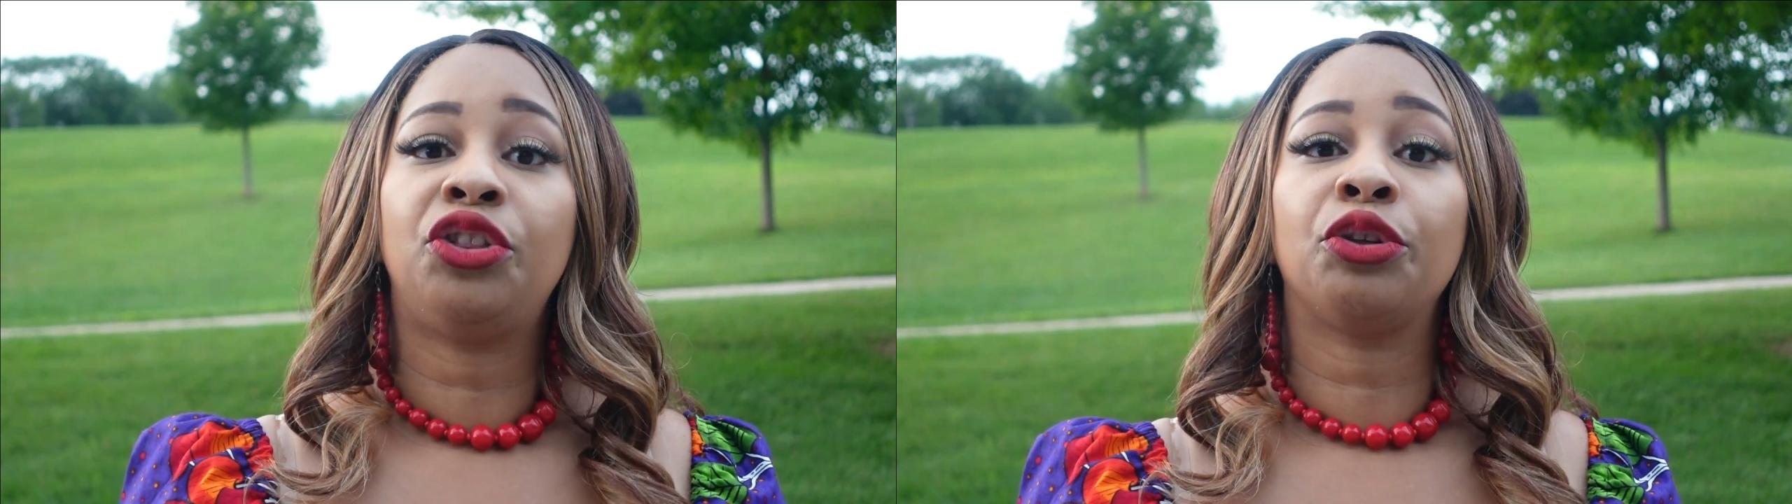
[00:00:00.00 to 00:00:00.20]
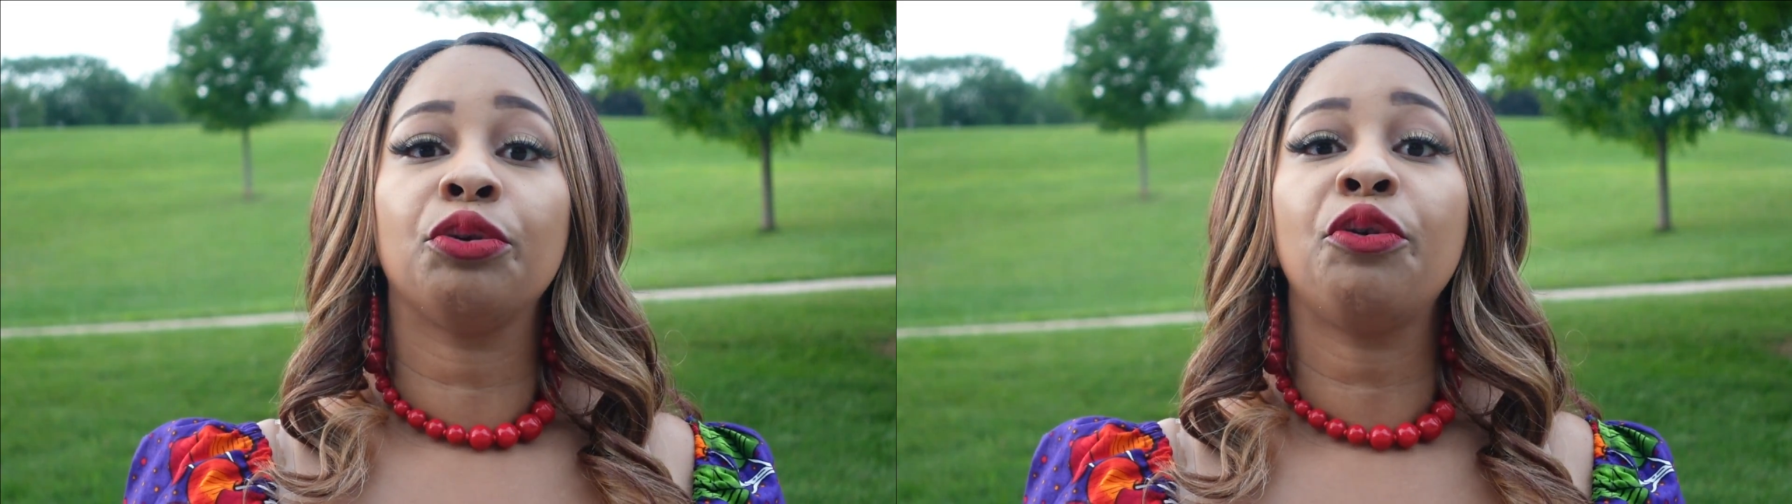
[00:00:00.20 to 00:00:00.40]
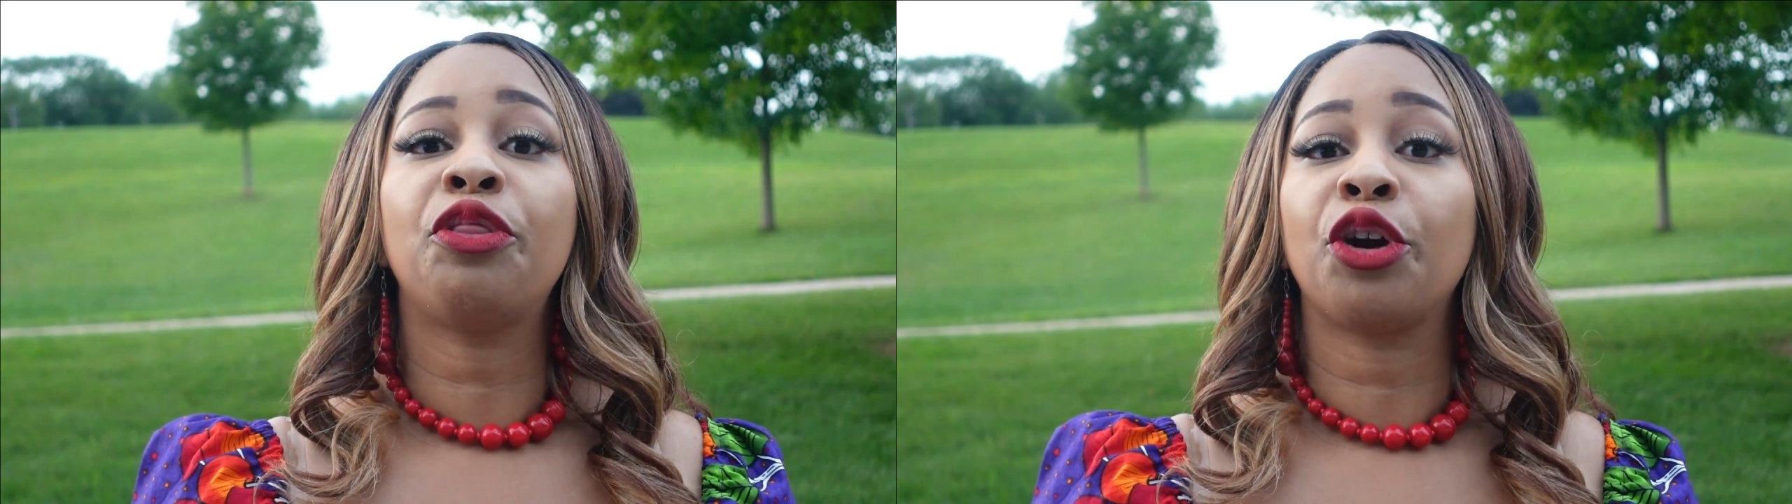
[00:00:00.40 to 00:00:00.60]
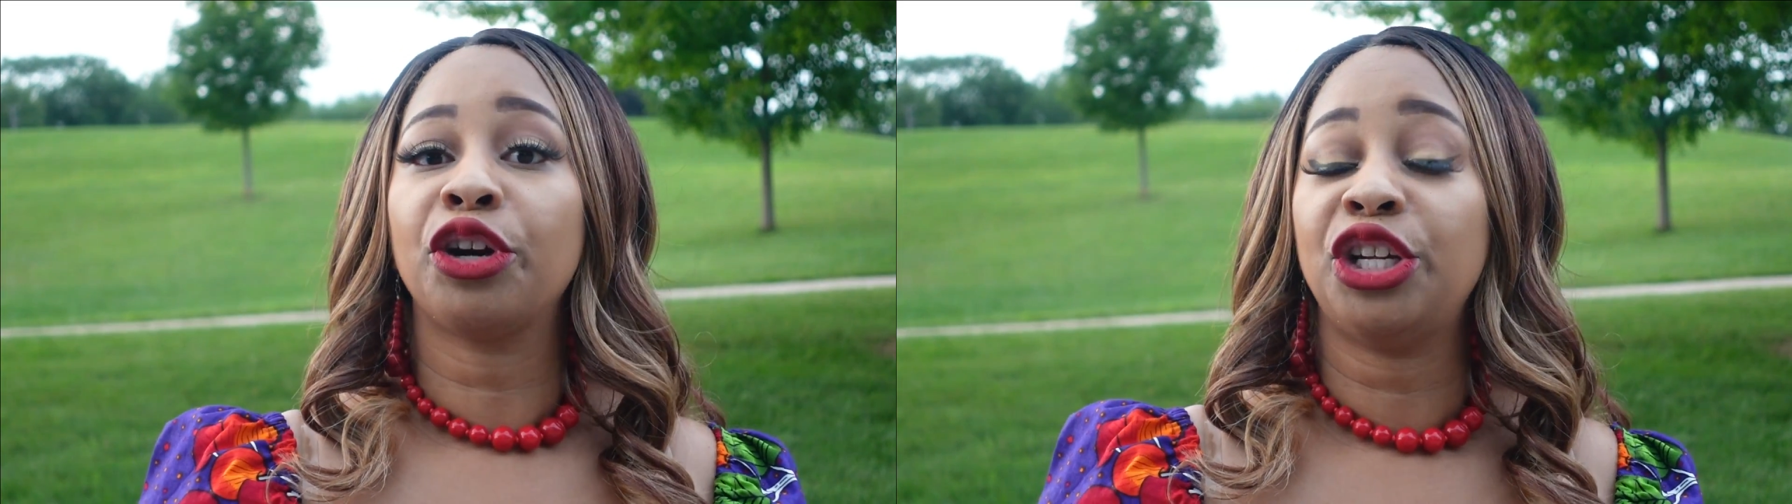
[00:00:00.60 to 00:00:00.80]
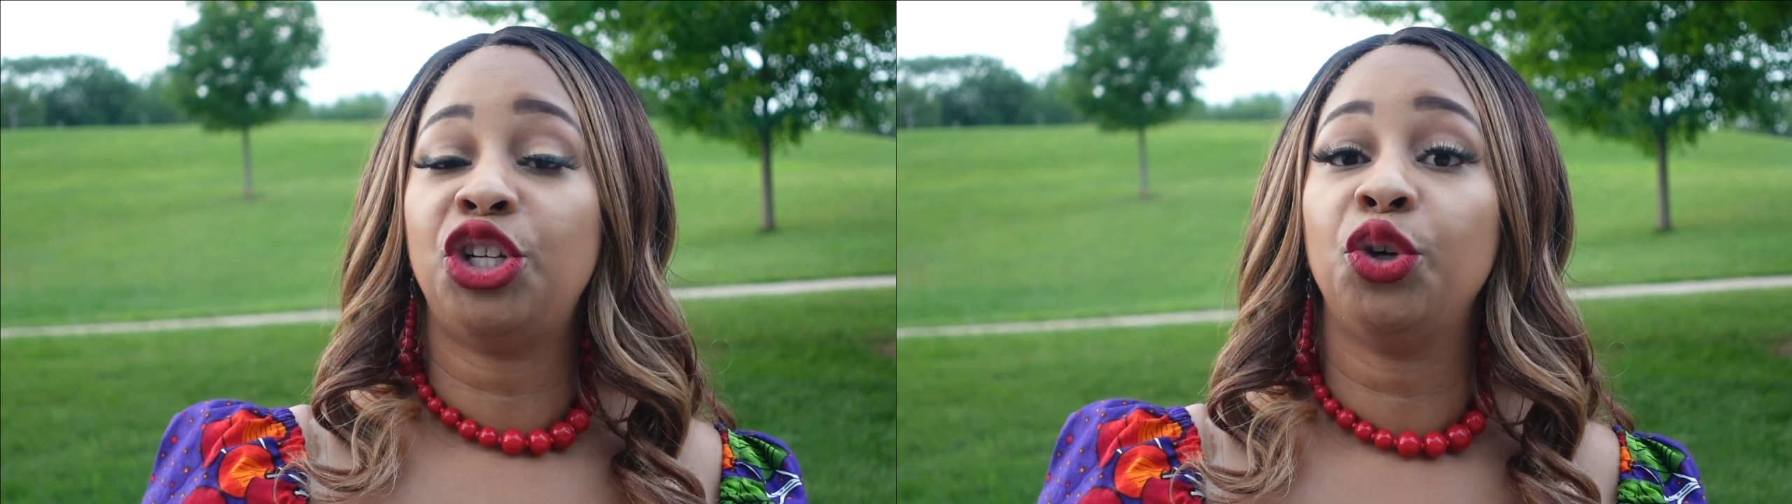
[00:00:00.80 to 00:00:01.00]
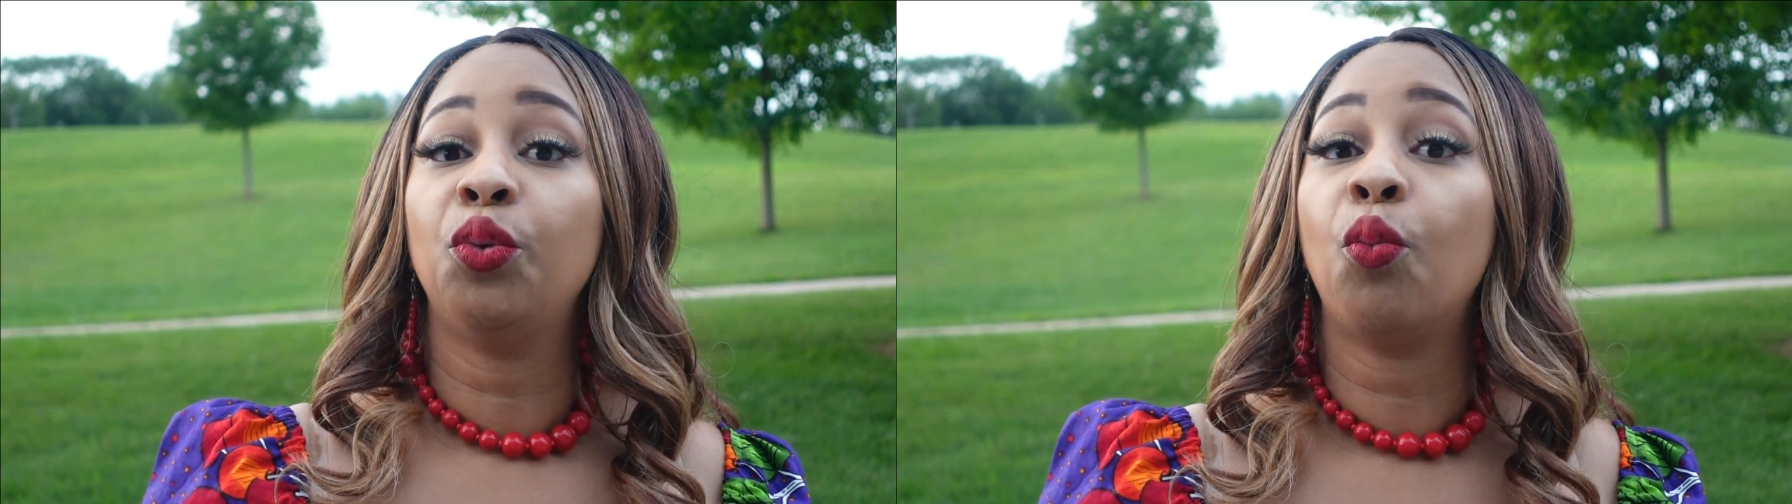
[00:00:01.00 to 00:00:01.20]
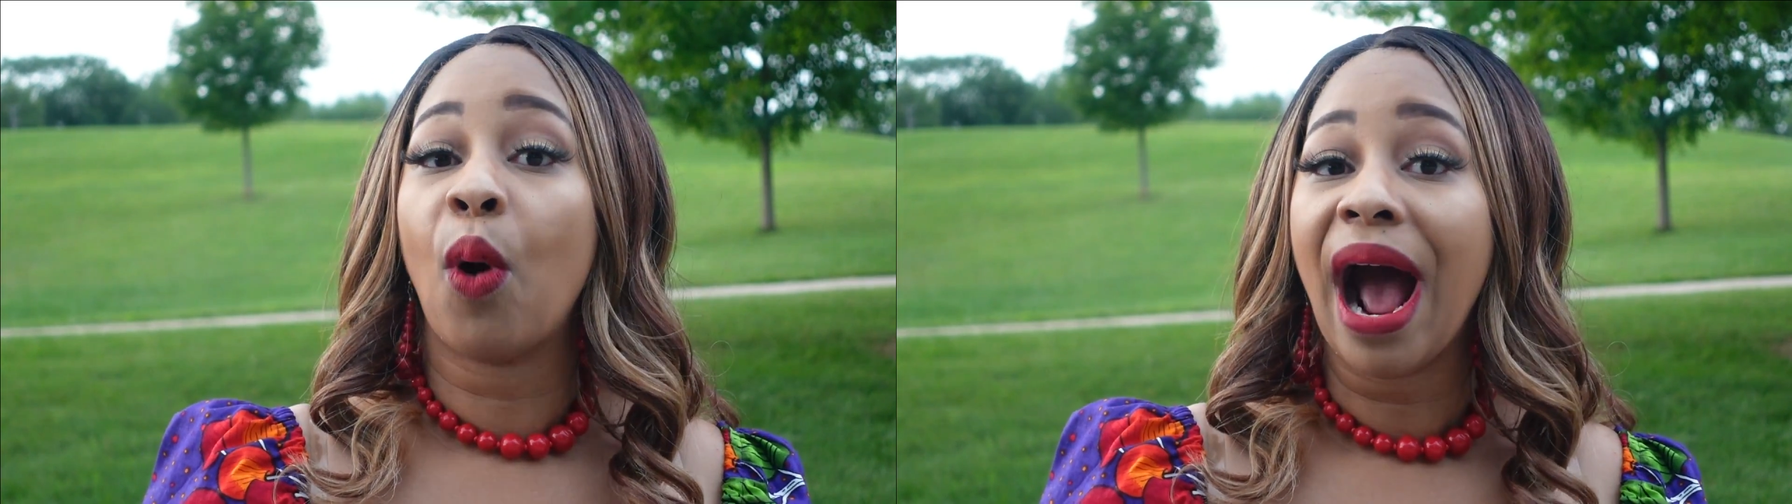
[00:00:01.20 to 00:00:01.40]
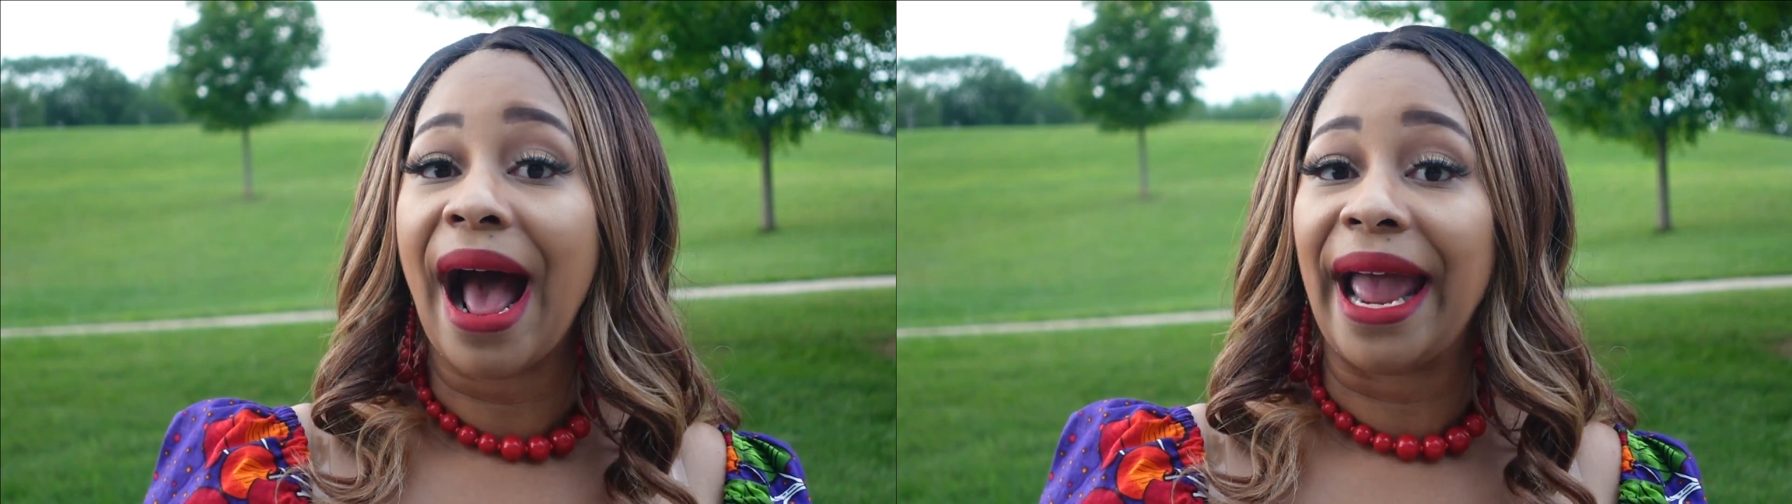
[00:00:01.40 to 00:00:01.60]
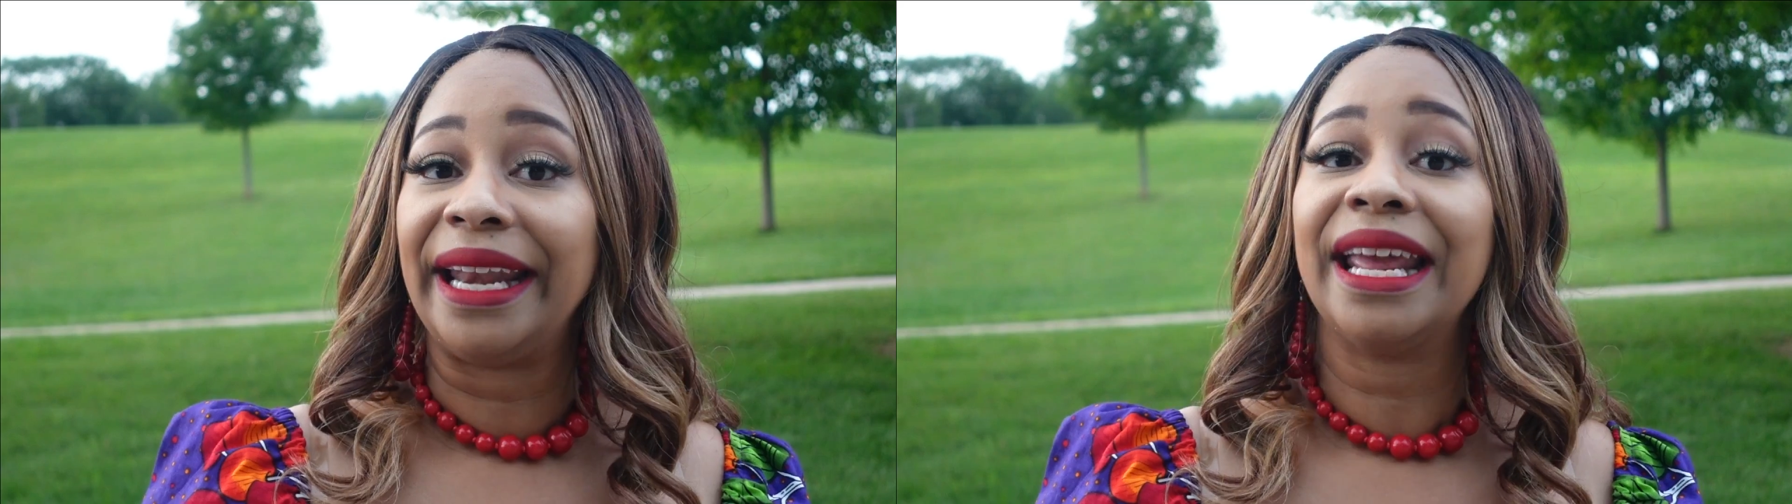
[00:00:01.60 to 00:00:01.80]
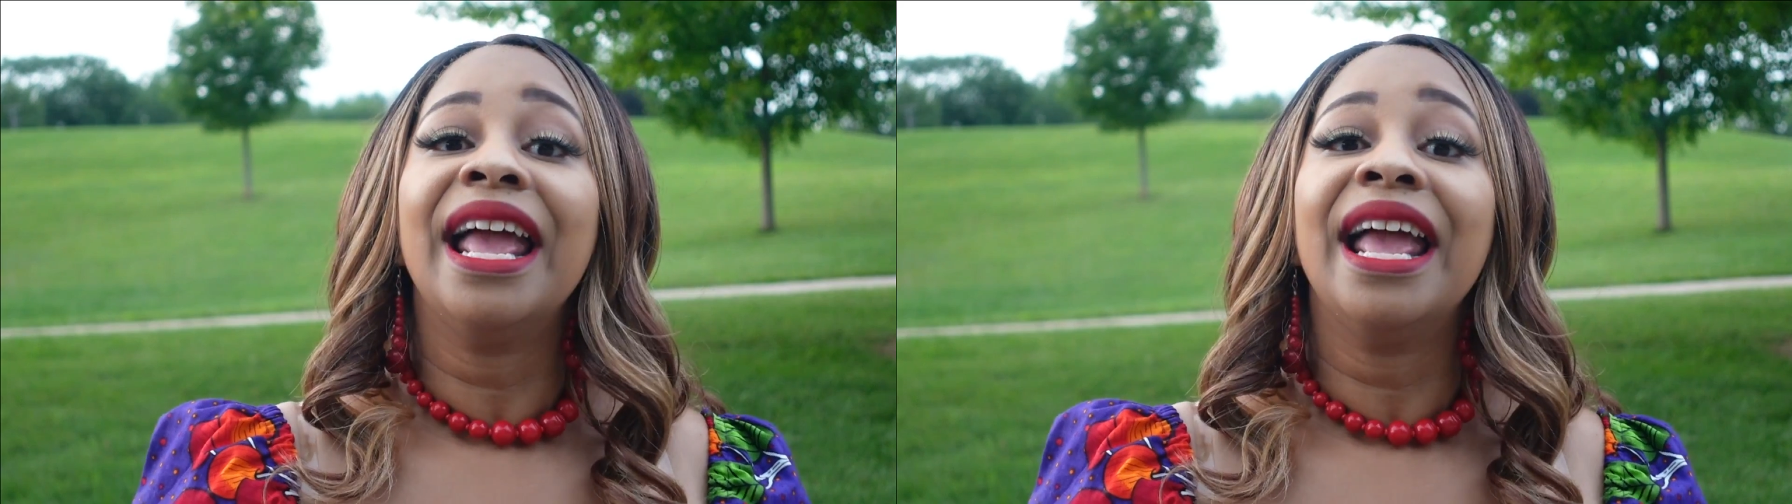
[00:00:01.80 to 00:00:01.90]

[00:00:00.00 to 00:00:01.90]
through 32 wide,